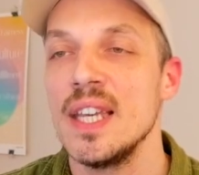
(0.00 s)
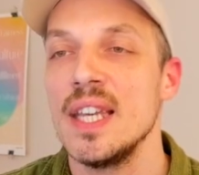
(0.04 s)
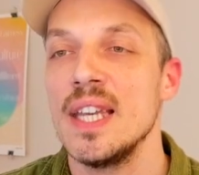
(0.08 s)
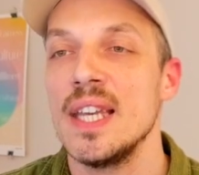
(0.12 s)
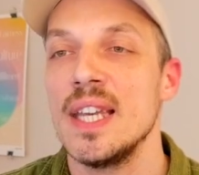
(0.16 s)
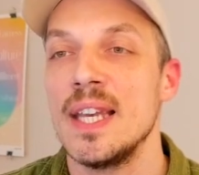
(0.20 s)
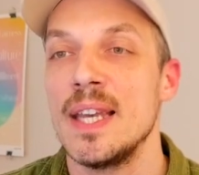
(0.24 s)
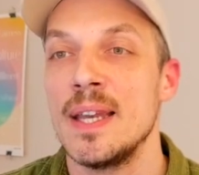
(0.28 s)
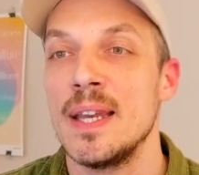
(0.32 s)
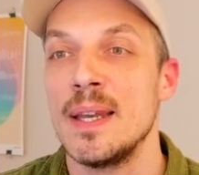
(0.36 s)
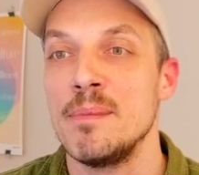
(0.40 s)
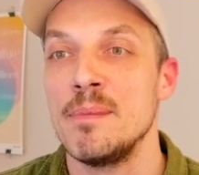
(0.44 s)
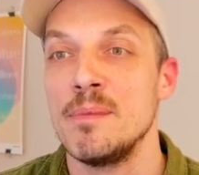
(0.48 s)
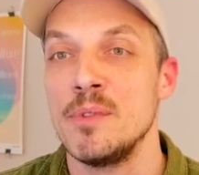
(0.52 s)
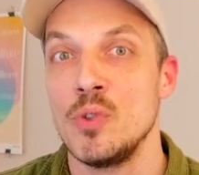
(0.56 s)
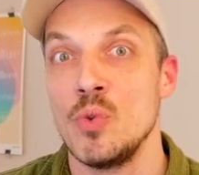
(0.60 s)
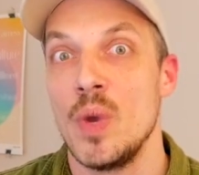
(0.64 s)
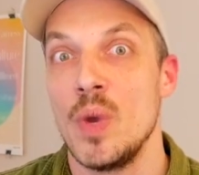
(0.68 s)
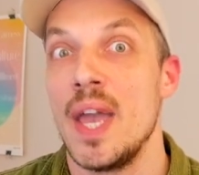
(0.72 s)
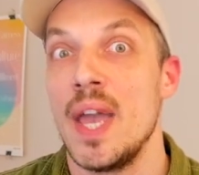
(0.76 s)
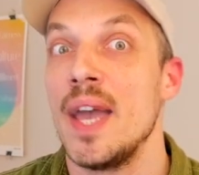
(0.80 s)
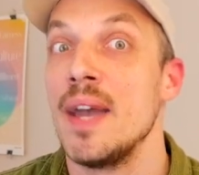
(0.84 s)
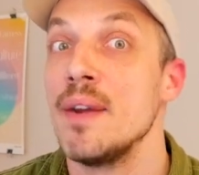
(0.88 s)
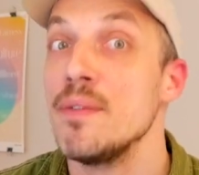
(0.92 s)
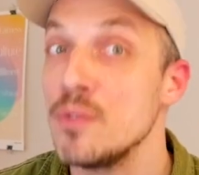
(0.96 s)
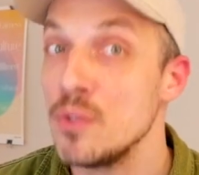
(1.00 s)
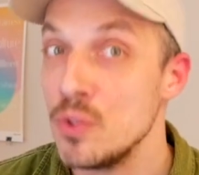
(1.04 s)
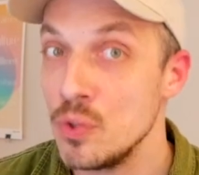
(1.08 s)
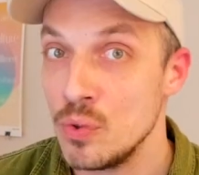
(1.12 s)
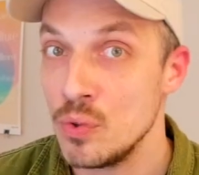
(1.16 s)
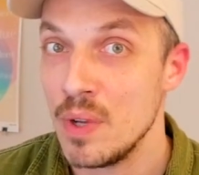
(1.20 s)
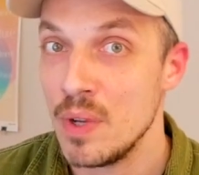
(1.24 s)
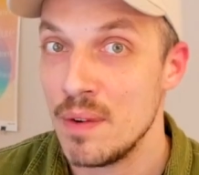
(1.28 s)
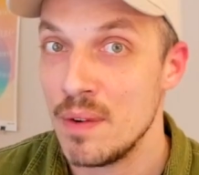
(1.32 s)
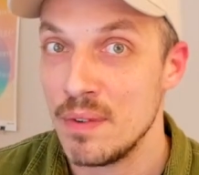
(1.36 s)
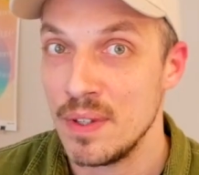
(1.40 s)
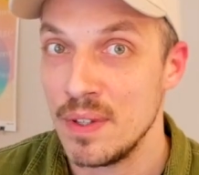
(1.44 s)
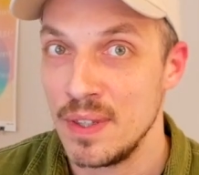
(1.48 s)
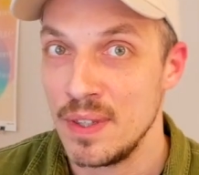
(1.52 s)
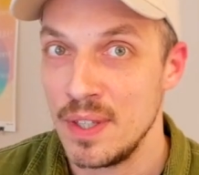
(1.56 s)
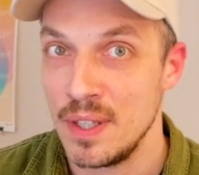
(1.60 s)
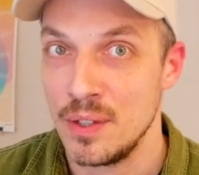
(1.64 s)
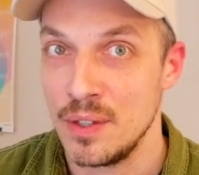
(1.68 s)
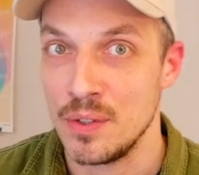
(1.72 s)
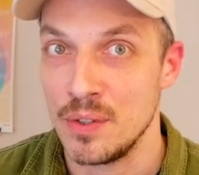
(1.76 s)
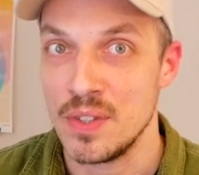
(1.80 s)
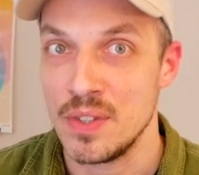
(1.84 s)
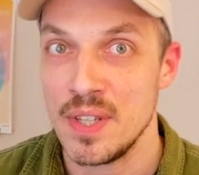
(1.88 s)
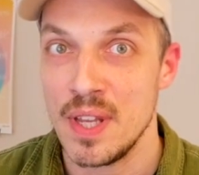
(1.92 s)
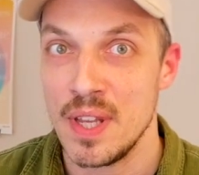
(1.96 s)
You have to do everything
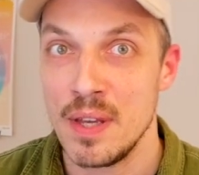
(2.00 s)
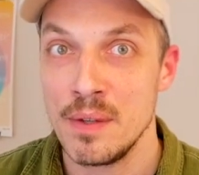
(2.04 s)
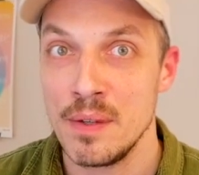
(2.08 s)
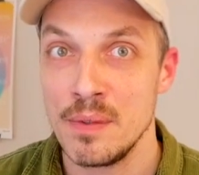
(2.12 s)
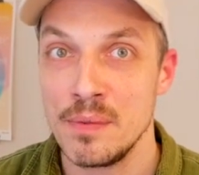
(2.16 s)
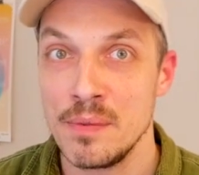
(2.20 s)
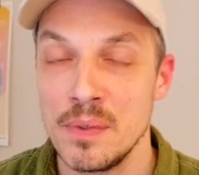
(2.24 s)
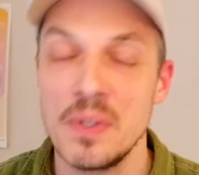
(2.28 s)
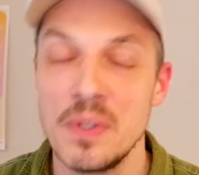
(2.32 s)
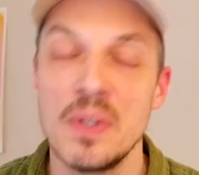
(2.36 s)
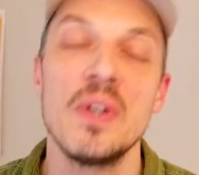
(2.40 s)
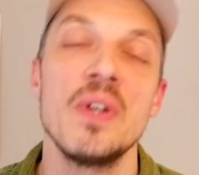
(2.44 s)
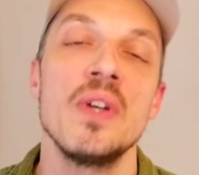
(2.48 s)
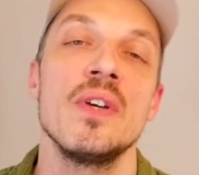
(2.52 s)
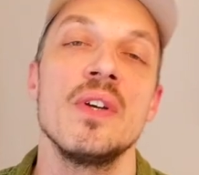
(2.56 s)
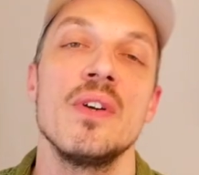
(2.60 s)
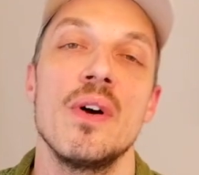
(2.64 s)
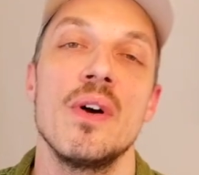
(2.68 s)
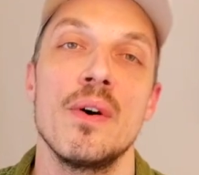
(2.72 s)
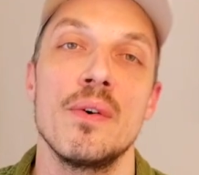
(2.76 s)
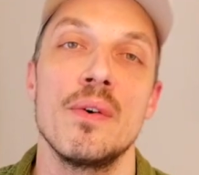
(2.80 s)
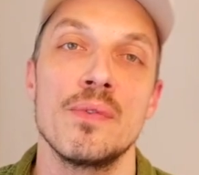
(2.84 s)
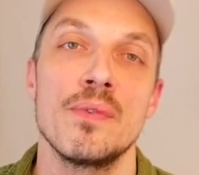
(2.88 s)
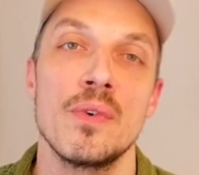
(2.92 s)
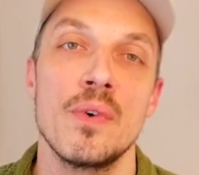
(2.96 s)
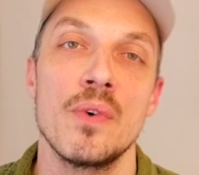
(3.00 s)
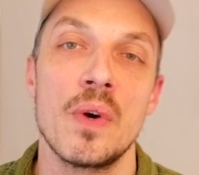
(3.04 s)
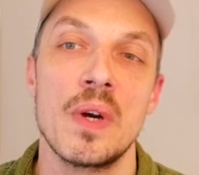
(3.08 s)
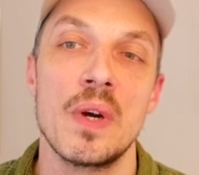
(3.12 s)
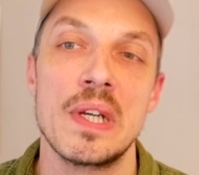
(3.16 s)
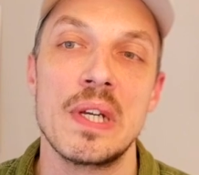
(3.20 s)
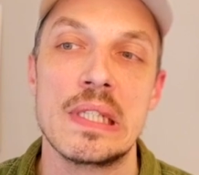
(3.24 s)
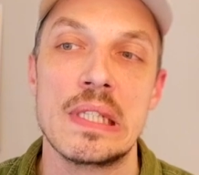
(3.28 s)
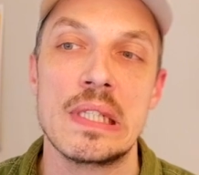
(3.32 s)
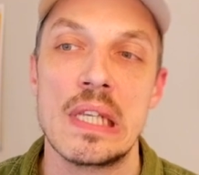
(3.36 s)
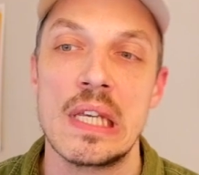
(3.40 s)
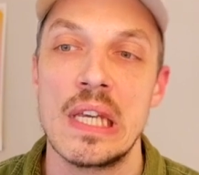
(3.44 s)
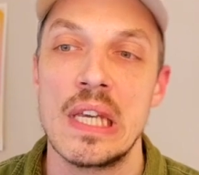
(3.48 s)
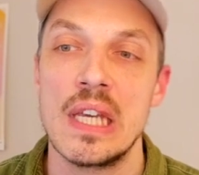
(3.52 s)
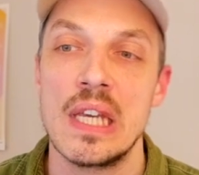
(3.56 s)
yourself, of course.